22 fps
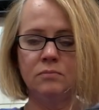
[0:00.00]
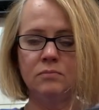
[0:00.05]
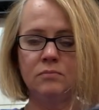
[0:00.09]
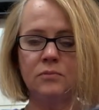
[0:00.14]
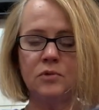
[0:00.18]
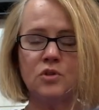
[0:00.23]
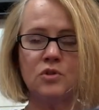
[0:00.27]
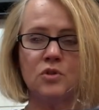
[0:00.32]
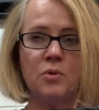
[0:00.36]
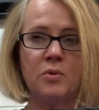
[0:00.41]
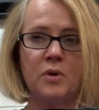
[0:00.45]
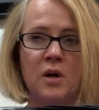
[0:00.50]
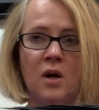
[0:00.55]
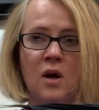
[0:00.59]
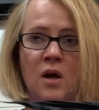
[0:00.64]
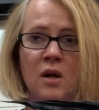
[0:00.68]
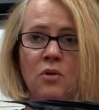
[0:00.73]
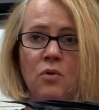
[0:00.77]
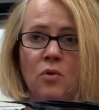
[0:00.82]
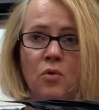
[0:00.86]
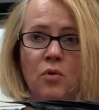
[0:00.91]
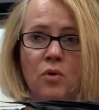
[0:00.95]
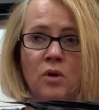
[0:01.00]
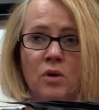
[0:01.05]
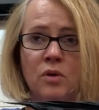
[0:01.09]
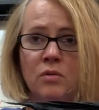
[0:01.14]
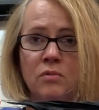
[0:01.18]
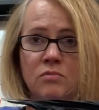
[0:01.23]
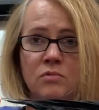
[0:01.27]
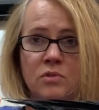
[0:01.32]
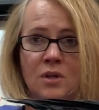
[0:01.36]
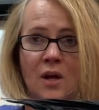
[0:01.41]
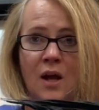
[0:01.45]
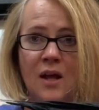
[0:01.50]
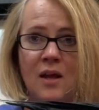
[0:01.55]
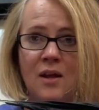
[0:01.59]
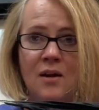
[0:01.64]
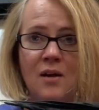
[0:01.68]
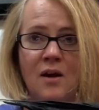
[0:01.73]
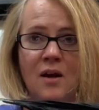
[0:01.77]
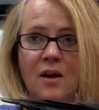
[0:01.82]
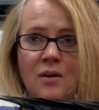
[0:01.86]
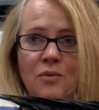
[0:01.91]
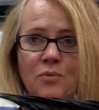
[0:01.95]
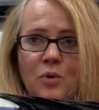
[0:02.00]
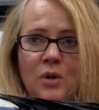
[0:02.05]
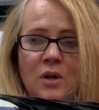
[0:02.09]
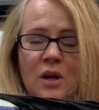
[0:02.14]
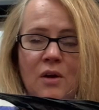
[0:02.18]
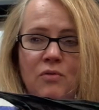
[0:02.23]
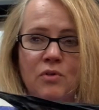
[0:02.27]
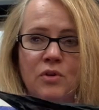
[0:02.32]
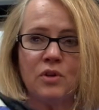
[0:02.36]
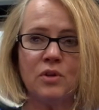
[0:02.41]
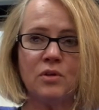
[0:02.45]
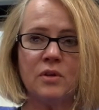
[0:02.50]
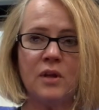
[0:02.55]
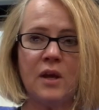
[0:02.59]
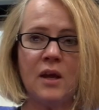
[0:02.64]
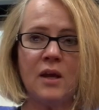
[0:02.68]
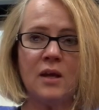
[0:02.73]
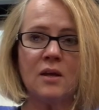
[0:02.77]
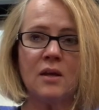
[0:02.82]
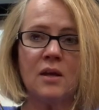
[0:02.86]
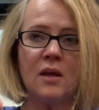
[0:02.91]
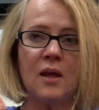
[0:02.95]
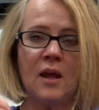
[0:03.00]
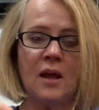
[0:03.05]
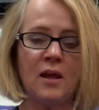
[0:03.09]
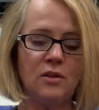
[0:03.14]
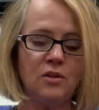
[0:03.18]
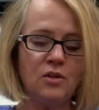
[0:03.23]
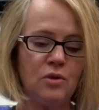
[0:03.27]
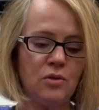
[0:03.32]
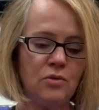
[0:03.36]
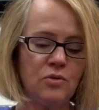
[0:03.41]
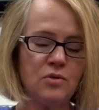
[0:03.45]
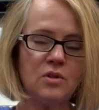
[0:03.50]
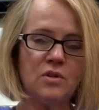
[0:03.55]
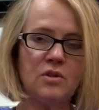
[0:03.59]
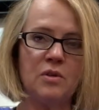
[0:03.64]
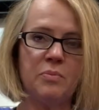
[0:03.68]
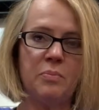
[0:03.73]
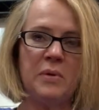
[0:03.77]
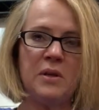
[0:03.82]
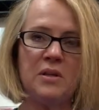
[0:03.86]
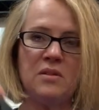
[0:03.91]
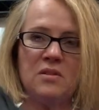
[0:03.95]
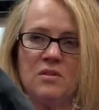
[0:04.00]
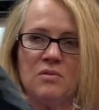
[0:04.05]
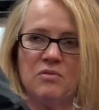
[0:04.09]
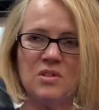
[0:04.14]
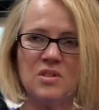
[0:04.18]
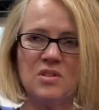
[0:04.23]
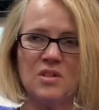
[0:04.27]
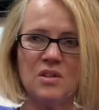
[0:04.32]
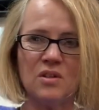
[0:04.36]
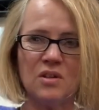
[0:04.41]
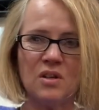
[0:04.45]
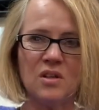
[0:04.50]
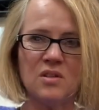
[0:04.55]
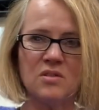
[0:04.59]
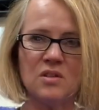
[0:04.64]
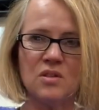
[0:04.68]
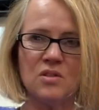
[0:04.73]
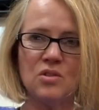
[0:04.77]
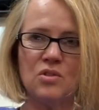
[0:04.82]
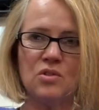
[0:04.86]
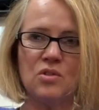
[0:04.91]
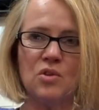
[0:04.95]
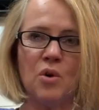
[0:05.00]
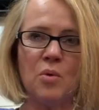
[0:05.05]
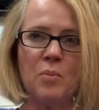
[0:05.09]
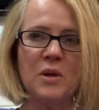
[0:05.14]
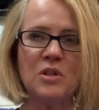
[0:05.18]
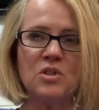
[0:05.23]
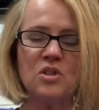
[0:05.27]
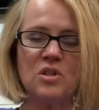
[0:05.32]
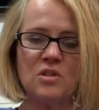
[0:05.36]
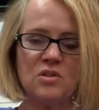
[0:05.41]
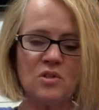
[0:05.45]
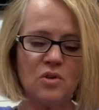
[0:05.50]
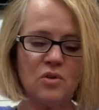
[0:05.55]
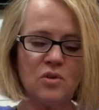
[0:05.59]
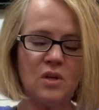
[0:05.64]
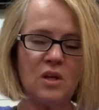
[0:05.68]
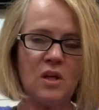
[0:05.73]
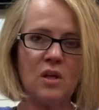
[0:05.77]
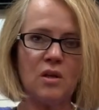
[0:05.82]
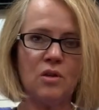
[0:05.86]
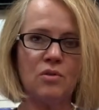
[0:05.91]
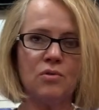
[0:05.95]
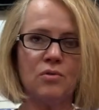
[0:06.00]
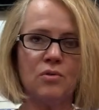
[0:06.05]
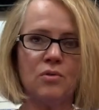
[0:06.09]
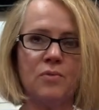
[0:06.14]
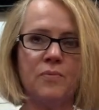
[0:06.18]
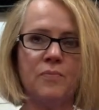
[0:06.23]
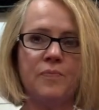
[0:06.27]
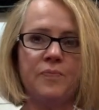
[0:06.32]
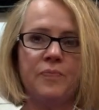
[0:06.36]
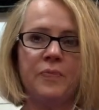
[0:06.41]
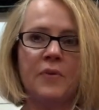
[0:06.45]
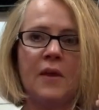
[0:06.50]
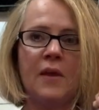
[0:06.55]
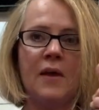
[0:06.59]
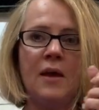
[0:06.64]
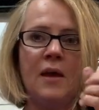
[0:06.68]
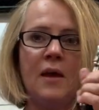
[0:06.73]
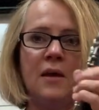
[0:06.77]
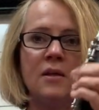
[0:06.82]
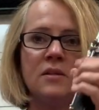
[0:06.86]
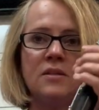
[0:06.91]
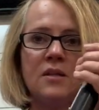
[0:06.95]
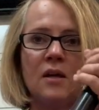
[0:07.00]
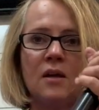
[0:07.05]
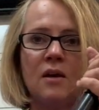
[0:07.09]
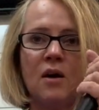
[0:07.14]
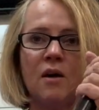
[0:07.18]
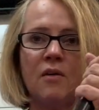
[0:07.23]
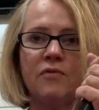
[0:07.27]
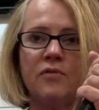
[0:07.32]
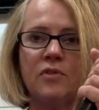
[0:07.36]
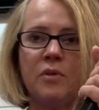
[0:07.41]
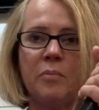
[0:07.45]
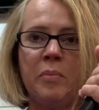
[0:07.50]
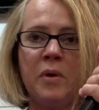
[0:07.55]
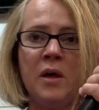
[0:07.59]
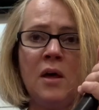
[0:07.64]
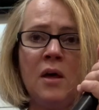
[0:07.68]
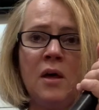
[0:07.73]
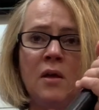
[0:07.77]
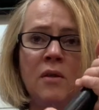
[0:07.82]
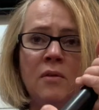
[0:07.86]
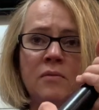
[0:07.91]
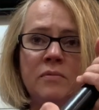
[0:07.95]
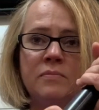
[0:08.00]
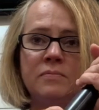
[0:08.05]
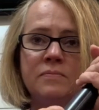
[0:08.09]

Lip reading: sew it on or tie it on, whatever you'd like, and use the piece of silk because it's so much easier to get through. Take off the bell,